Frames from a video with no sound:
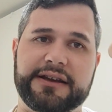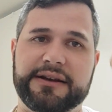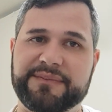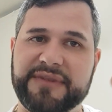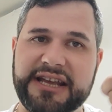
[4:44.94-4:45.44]

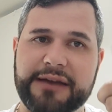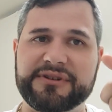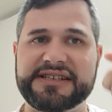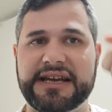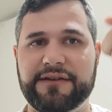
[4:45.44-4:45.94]
being
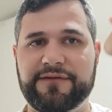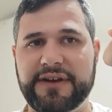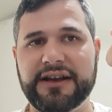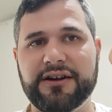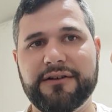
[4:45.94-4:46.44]
able to get a
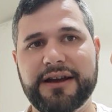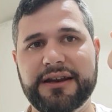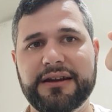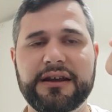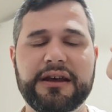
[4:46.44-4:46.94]
finger
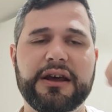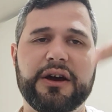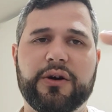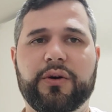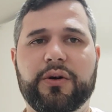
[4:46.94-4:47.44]
in,
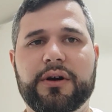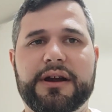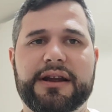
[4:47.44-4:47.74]
or